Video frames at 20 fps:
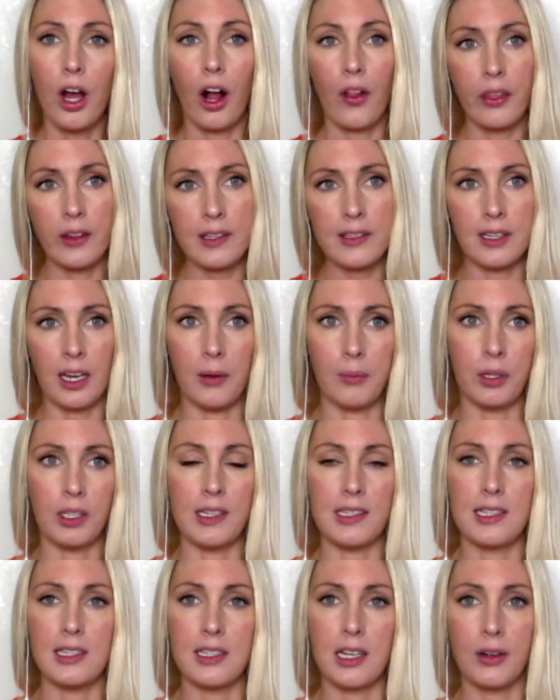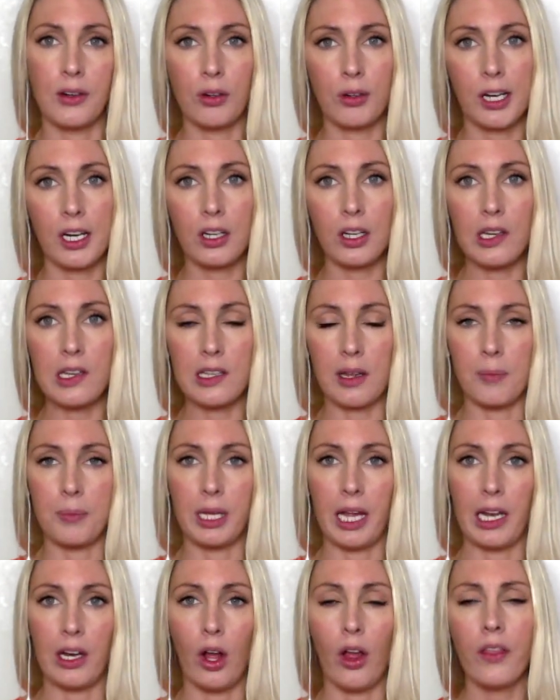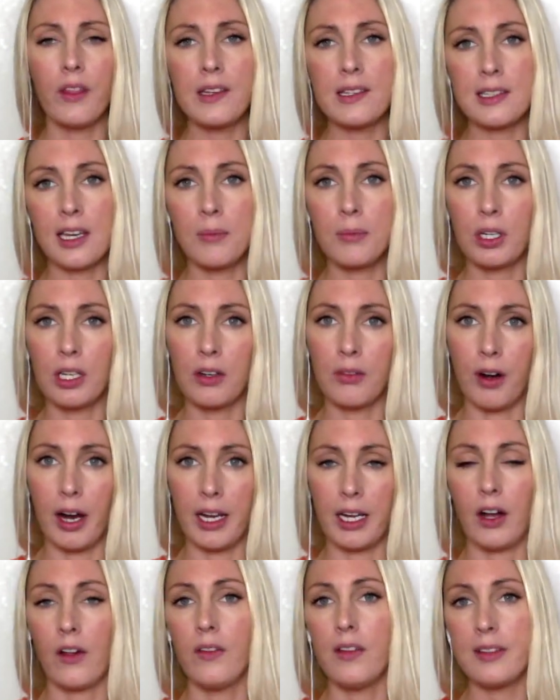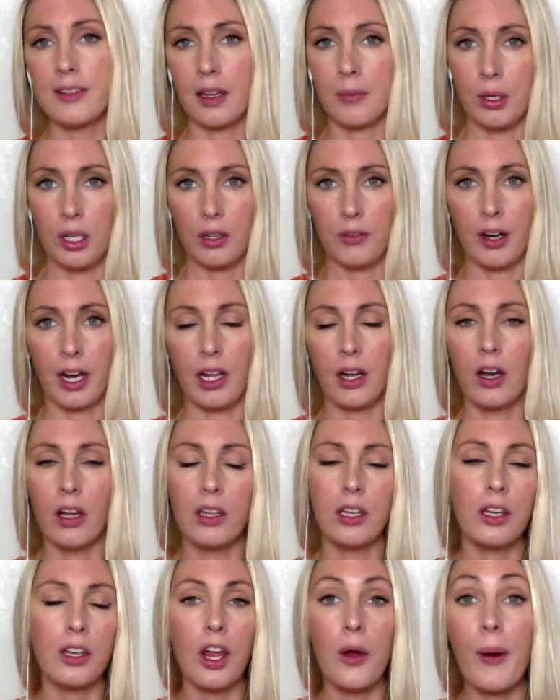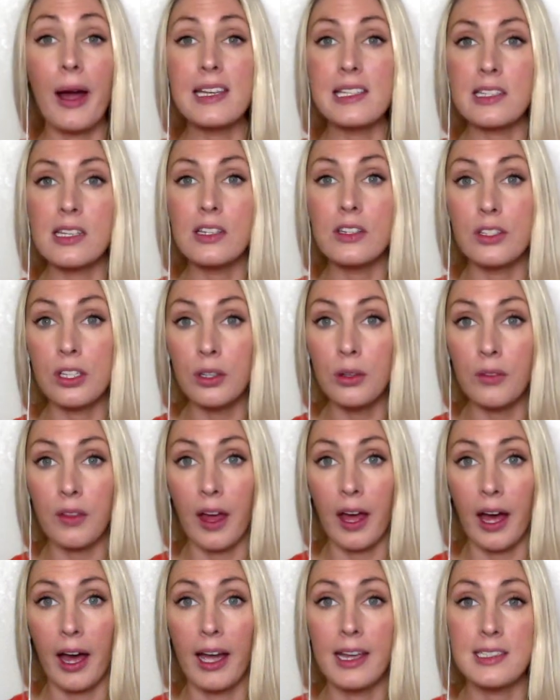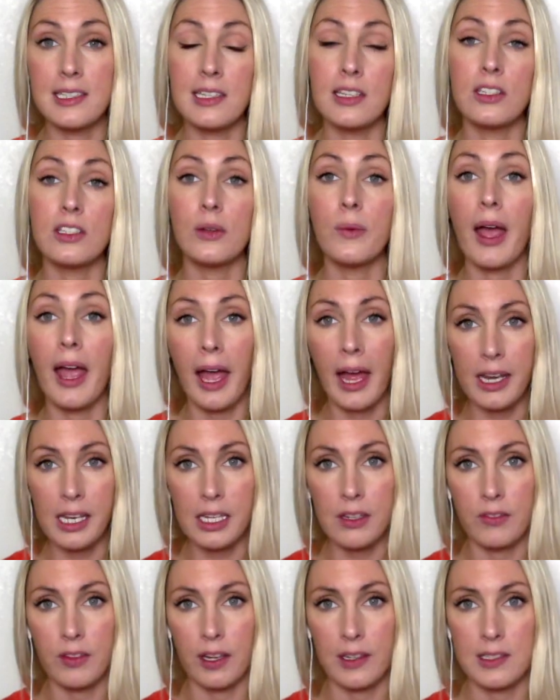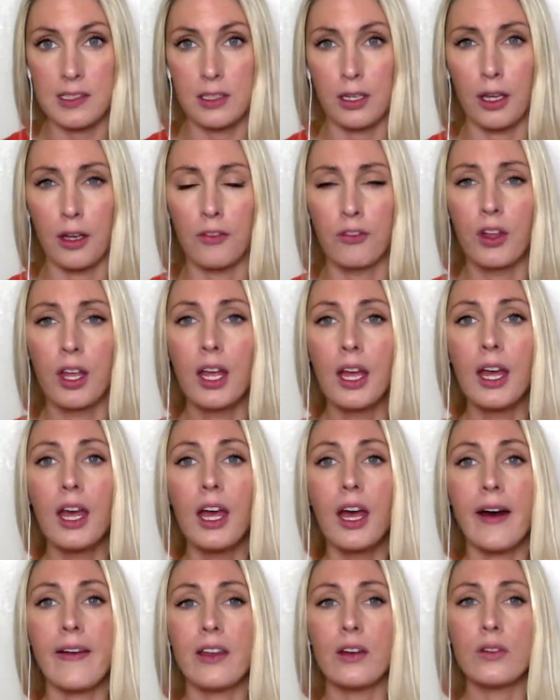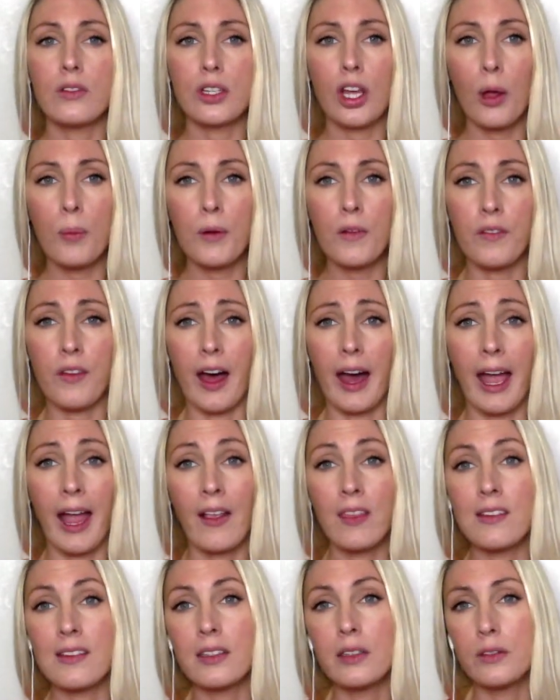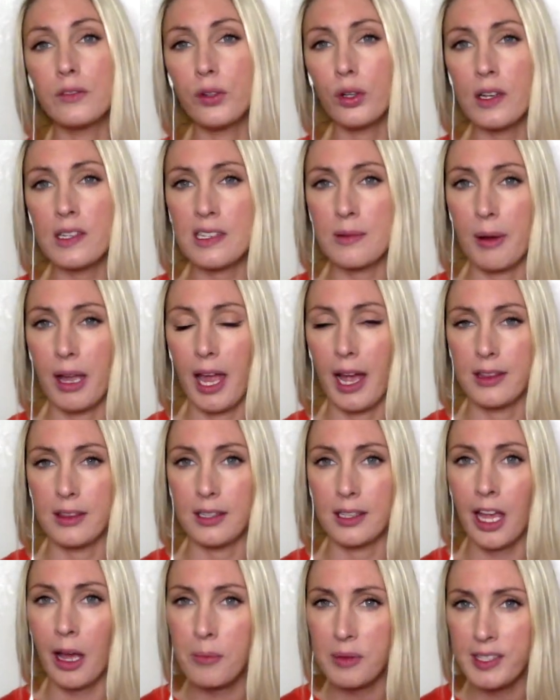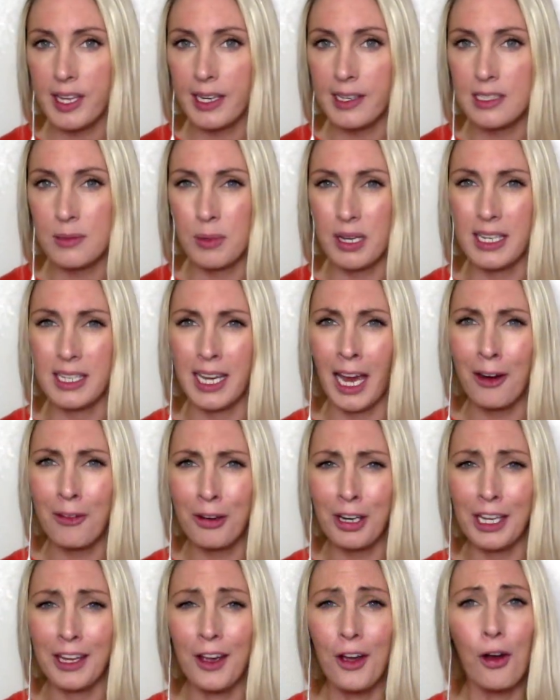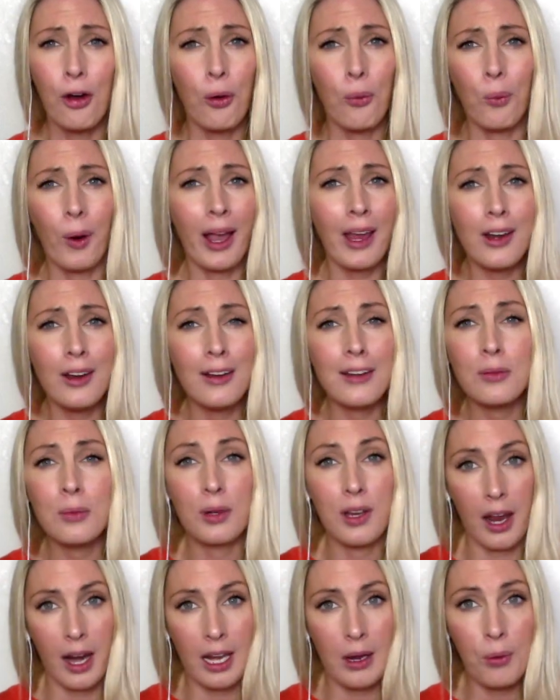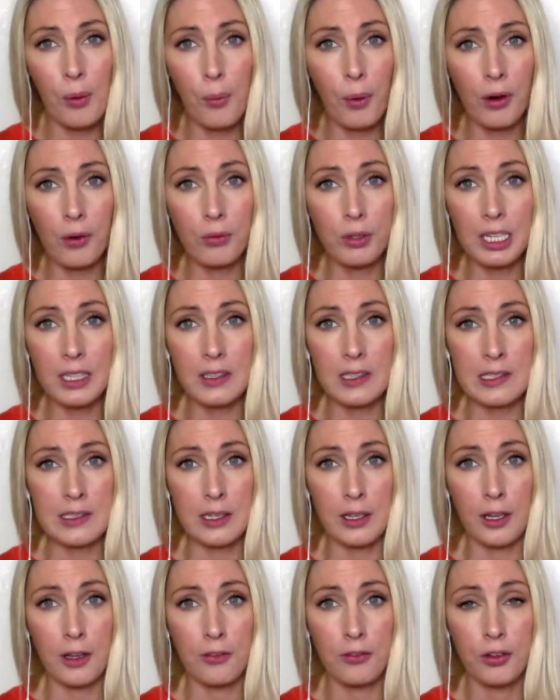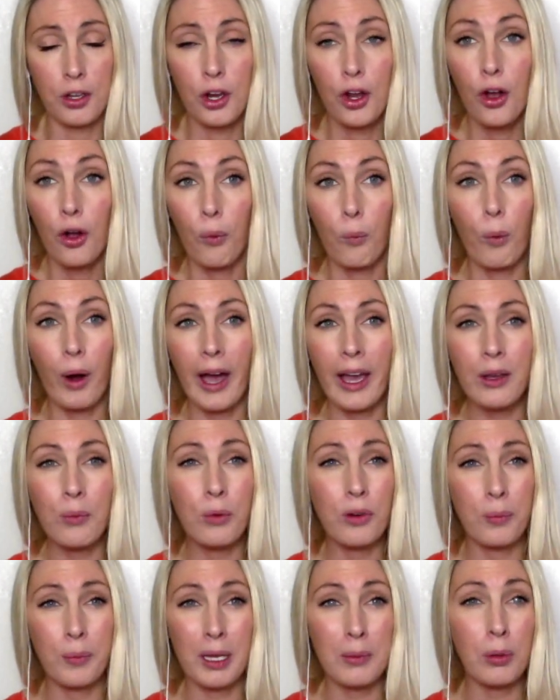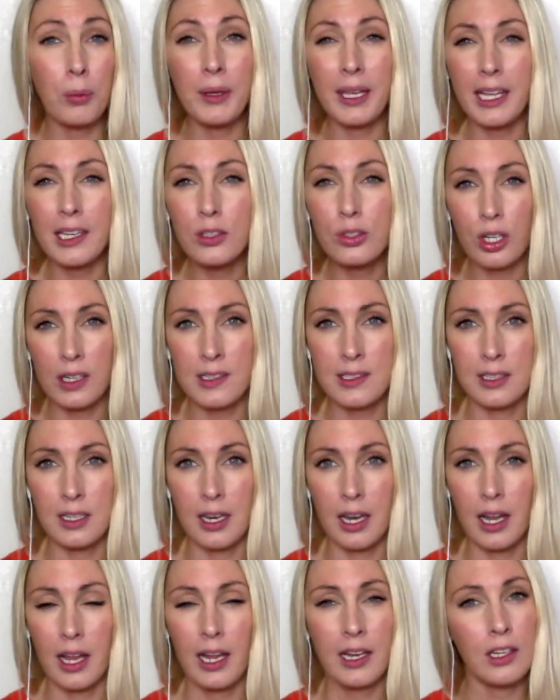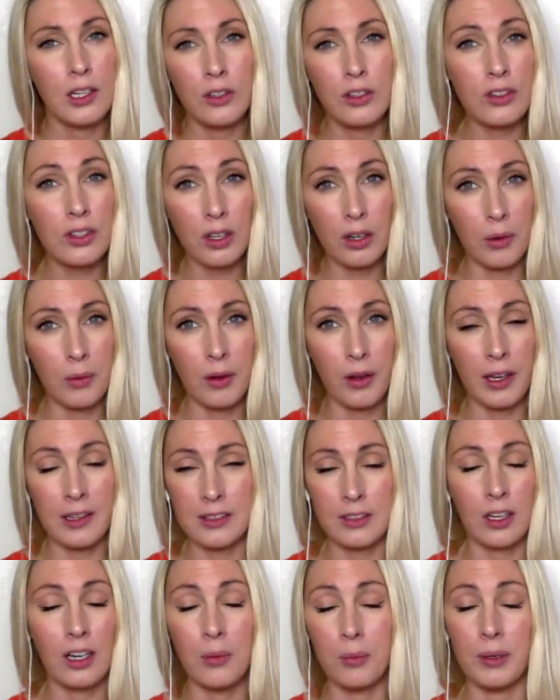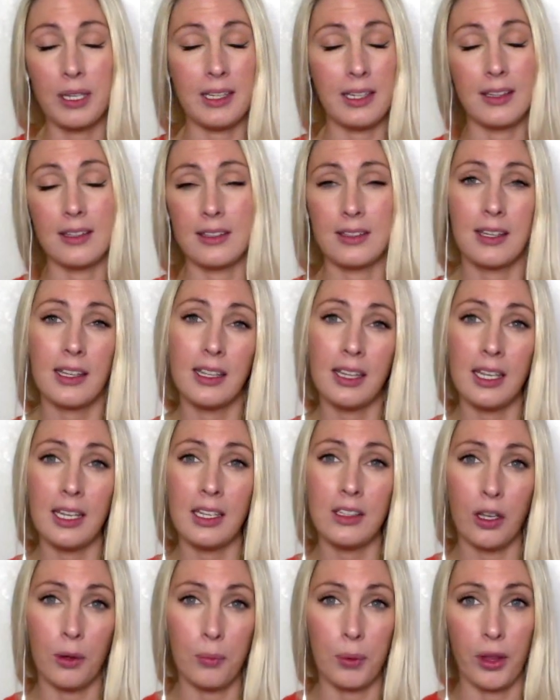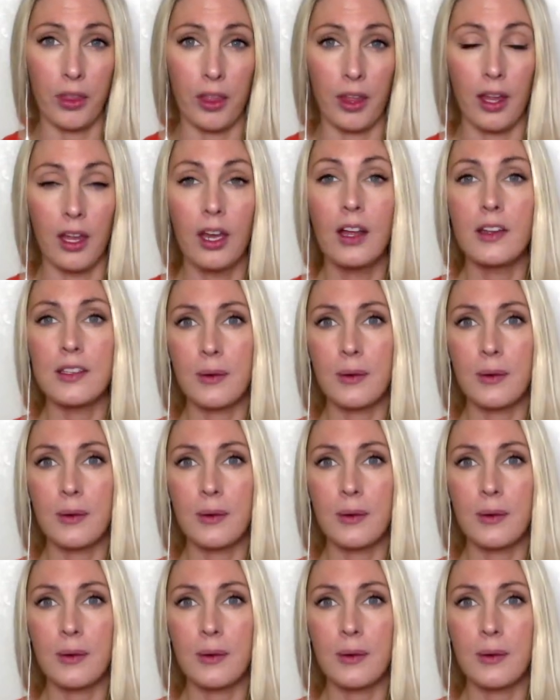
On this day, I'm going to sit down and create a content plan. On this day, I'm going to write. On this day, I'm going to write. No, I didn't do that. I didn't do any of that stuff. And then on top of that, I had this little voice in my head that kept saying to me, Carrie, why on earth would anyone want to read this stuff? Why would people be interested in it? You're just going to, it's going to be silly. Don't bother.